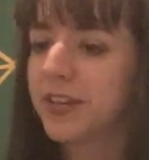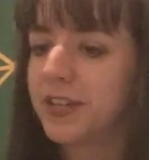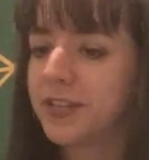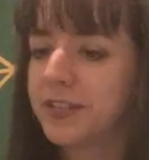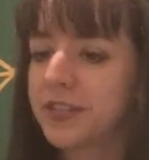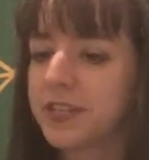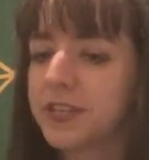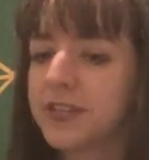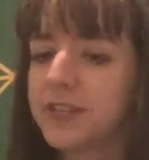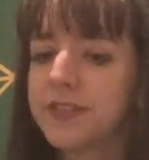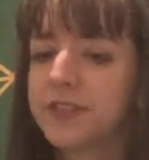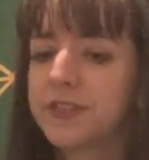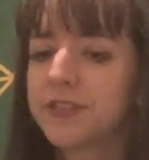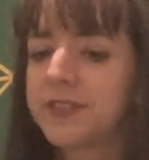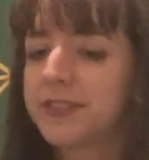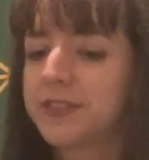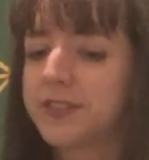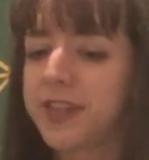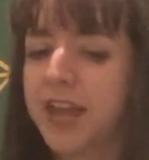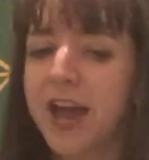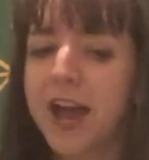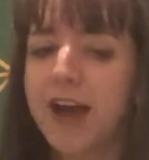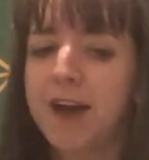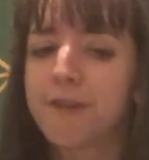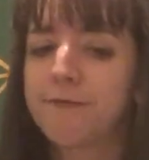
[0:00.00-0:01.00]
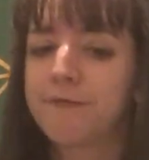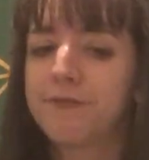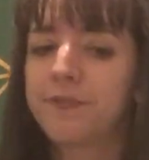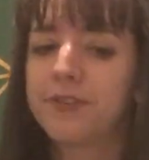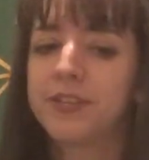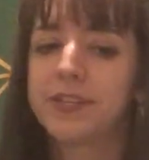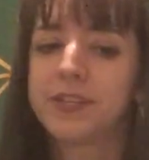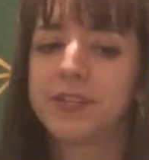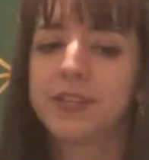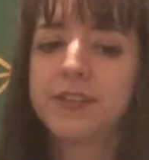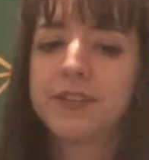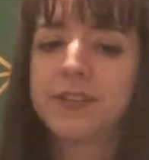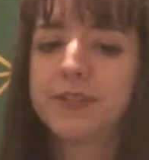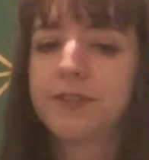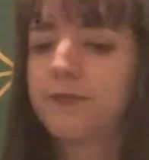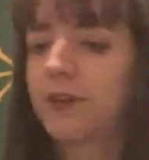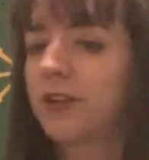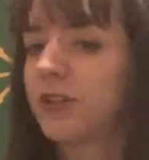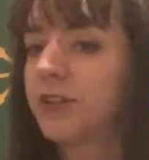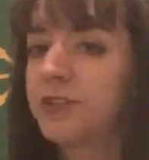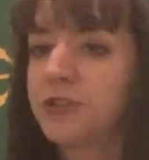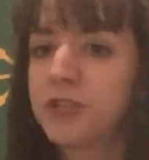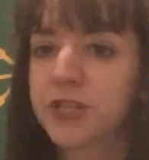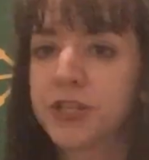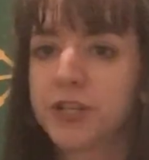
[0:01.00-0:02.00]
and his staff and his
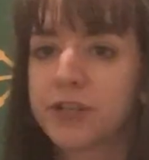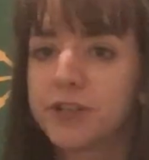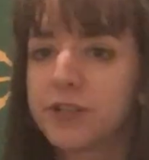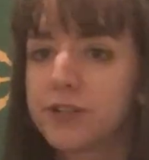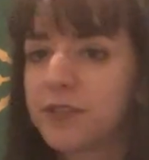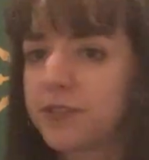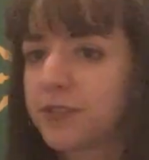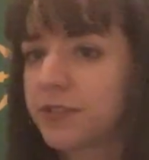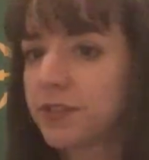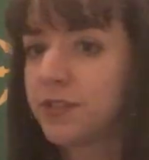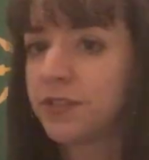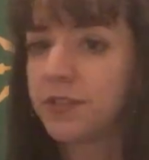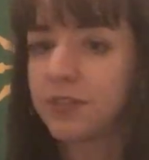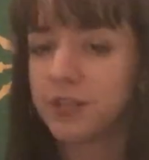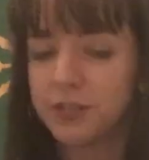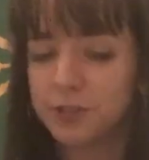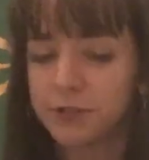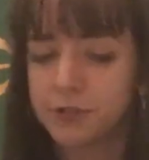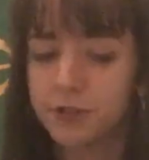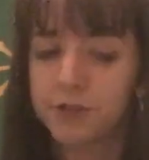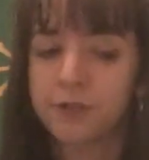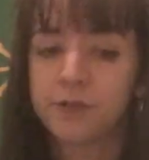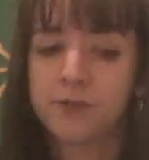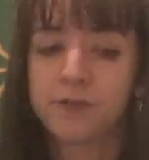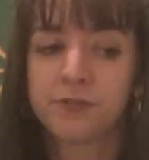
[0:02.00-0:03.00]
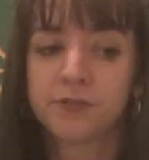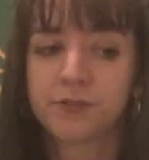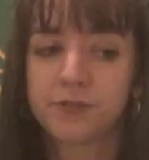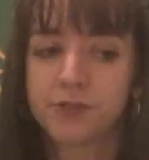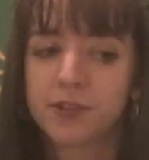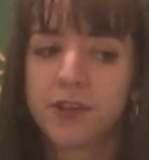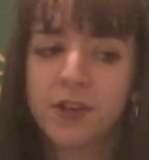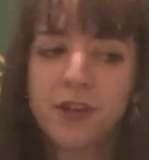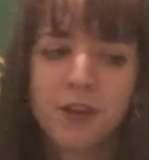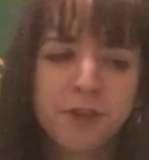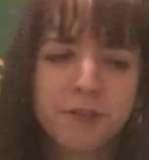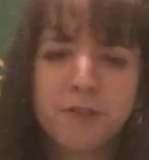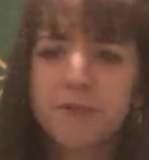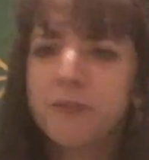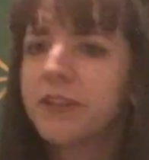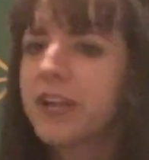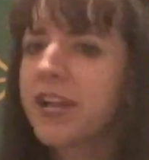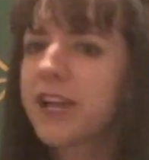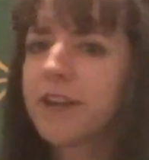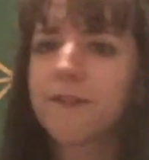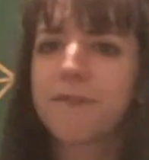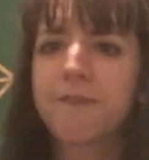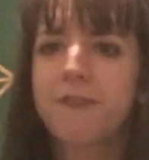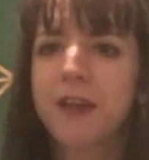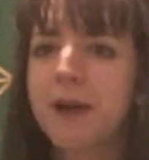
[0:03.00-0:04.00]
volunteers and interns, they're
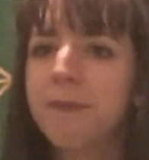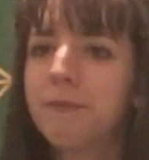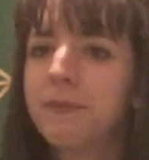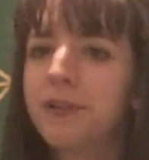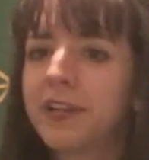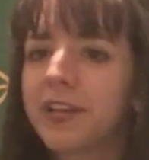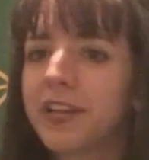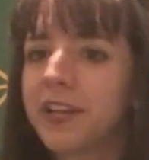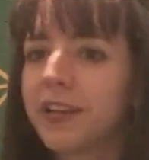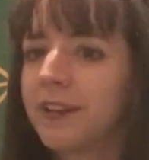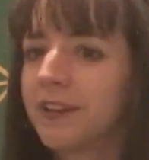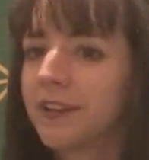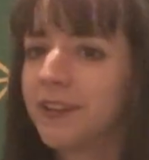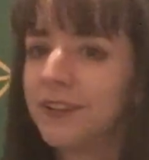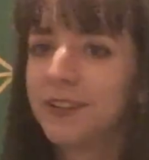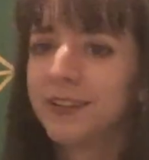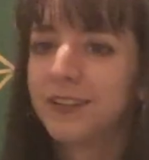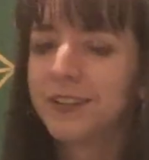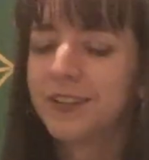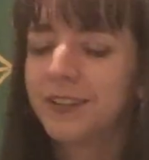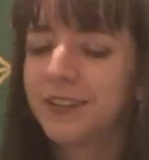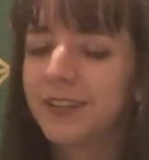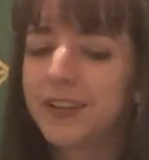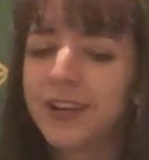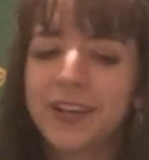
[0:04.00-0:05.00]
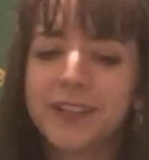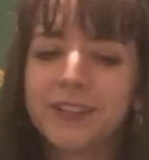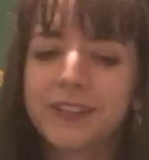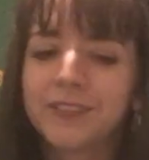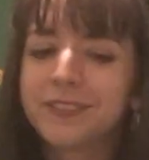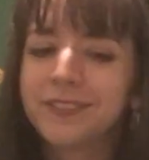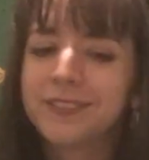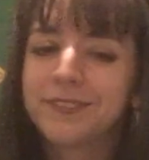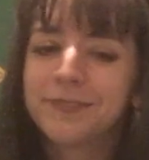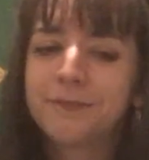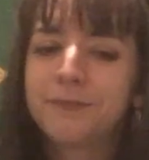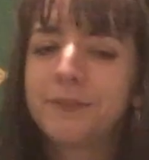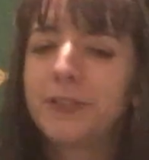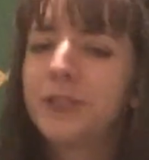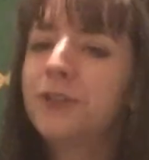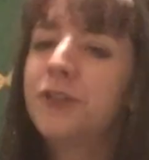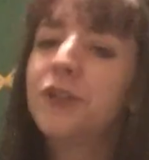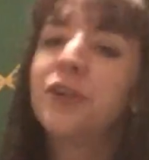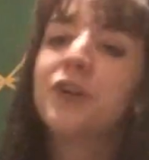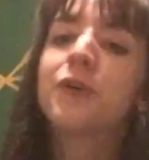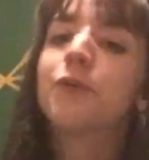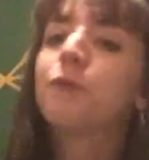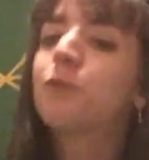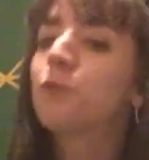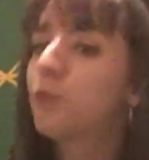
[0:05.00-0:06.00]
like family. I feel
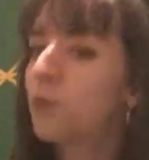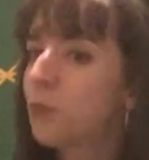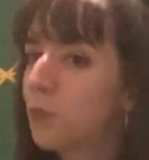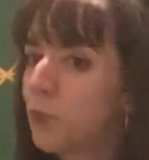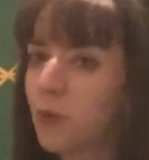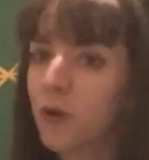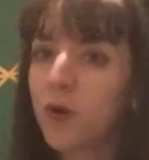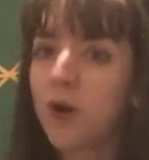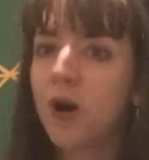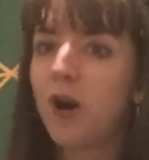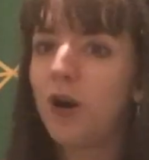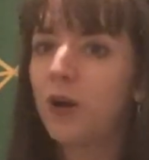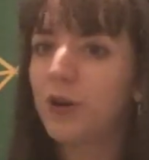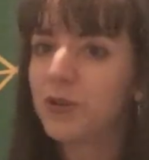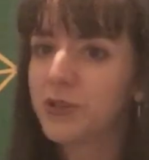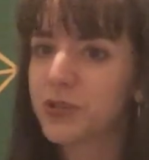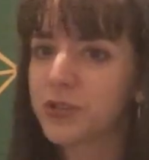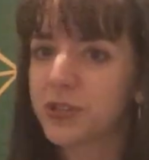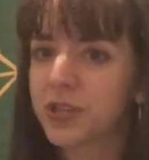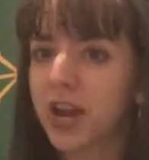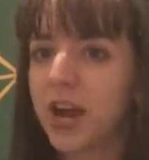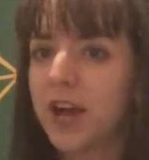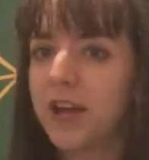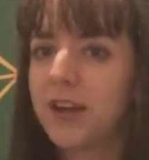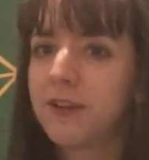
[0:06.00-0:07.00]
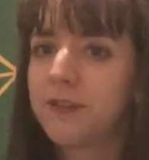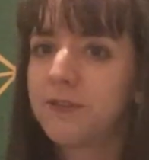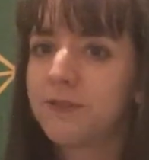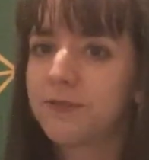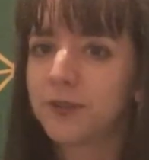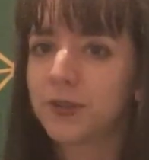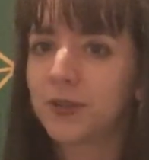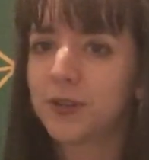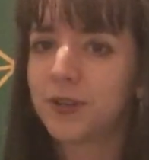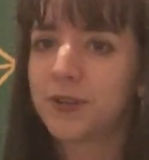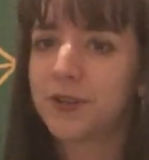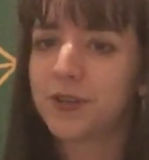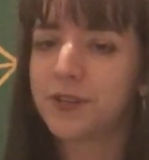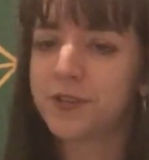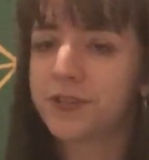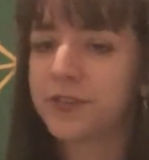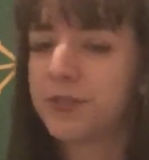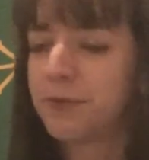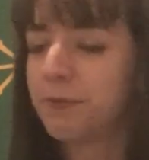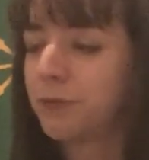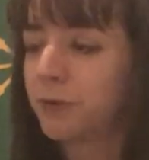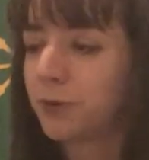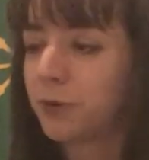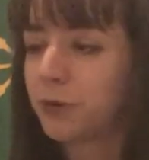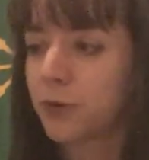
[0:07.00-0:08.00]
like we're all just kind of on a
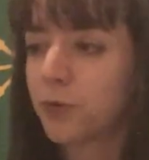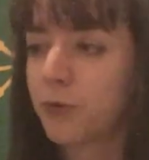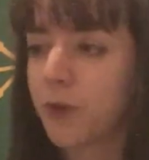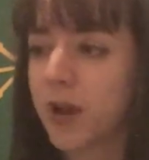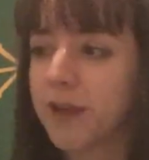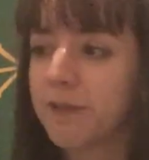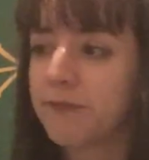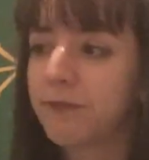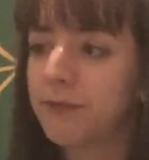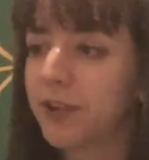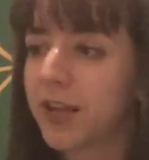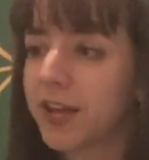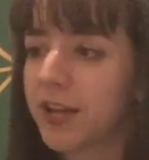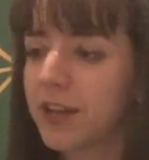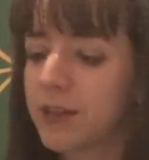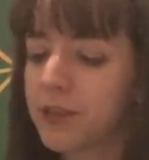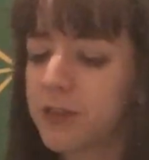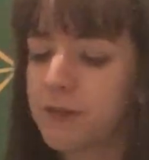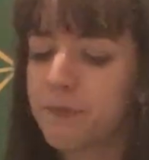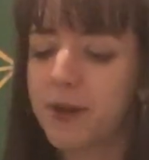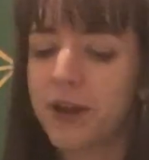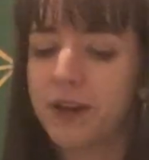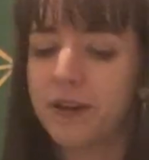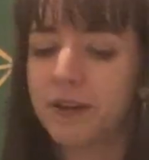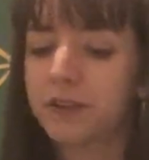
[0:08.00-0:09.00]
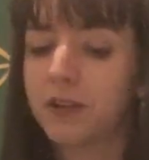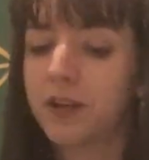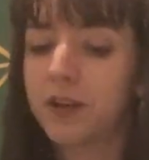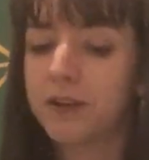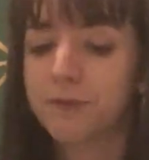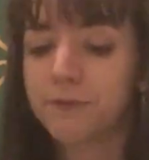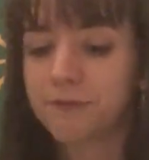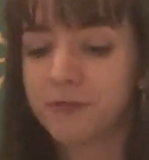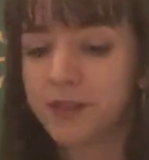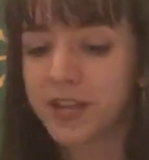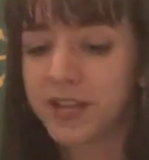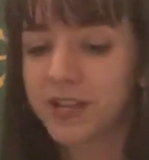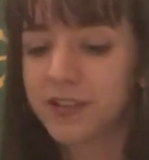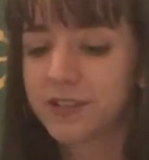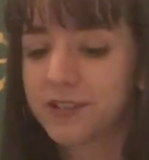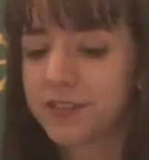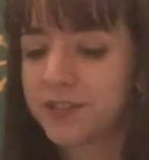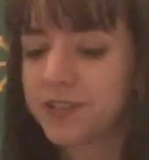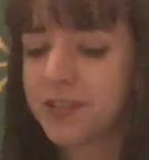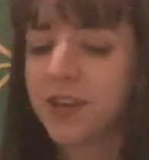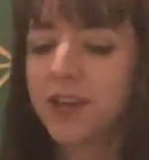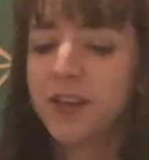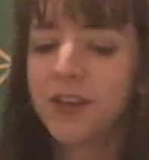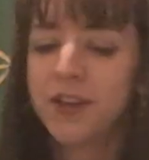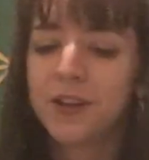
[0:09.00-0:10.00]
similar wavelength about a lot of
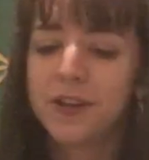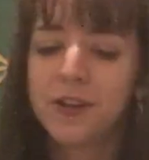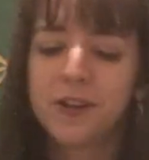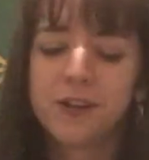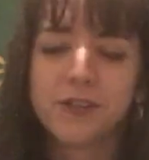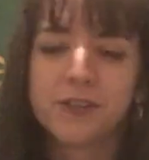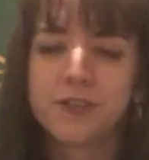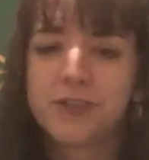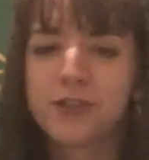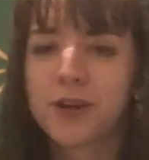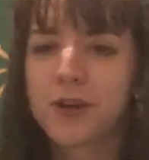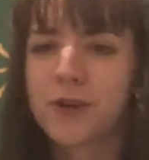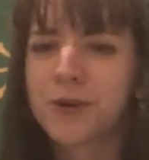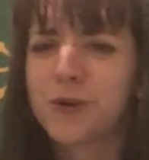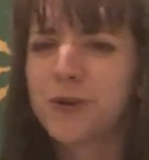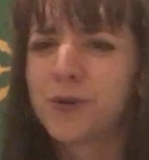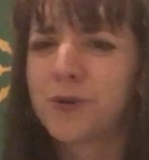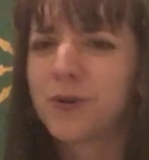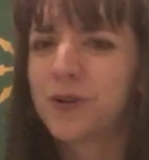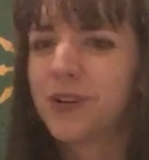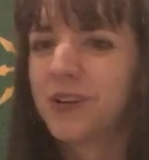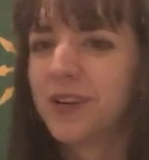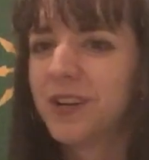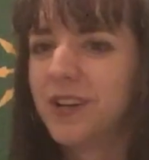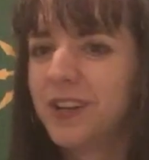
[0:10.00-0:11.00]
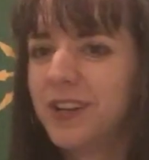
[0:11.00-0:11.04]
things. So,